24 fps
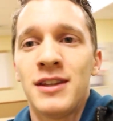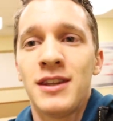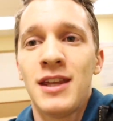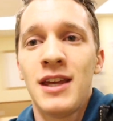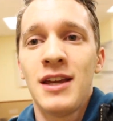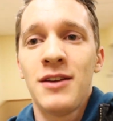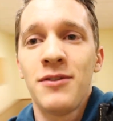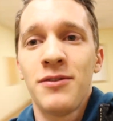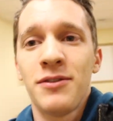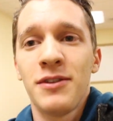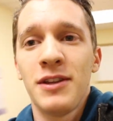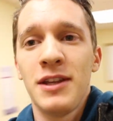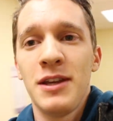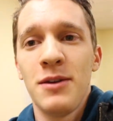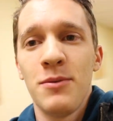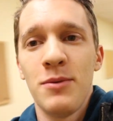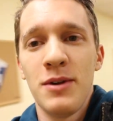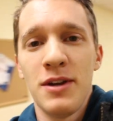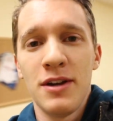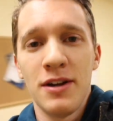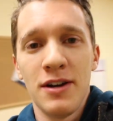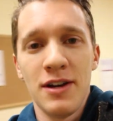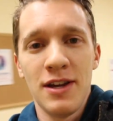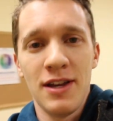thankfully
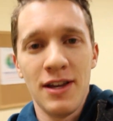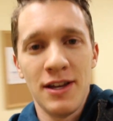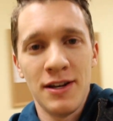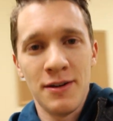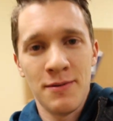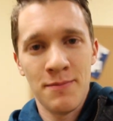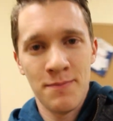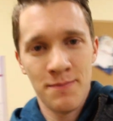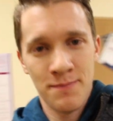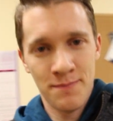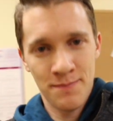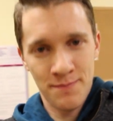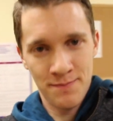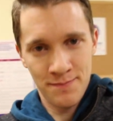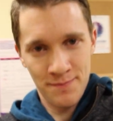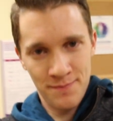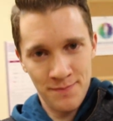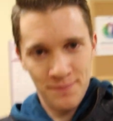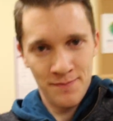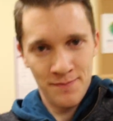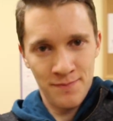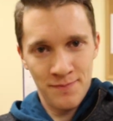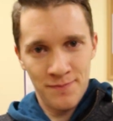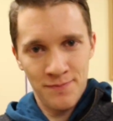we are in
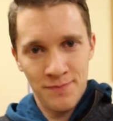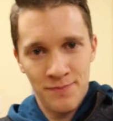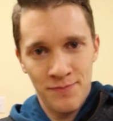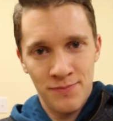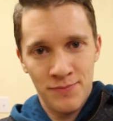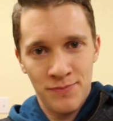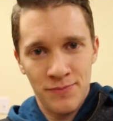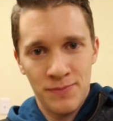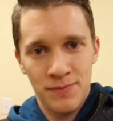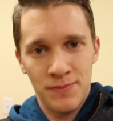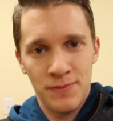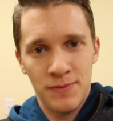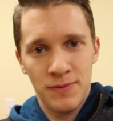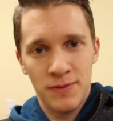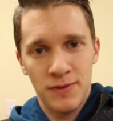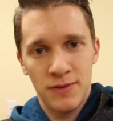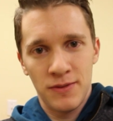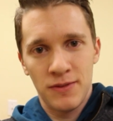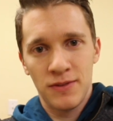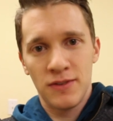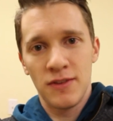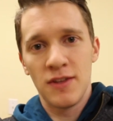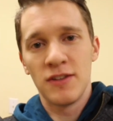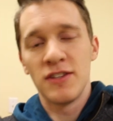
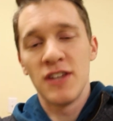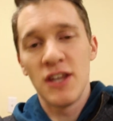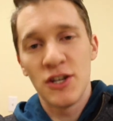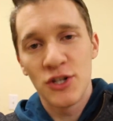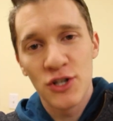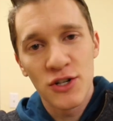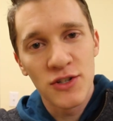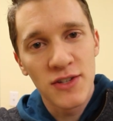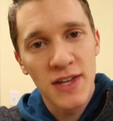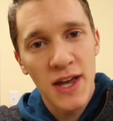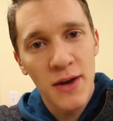the teacher's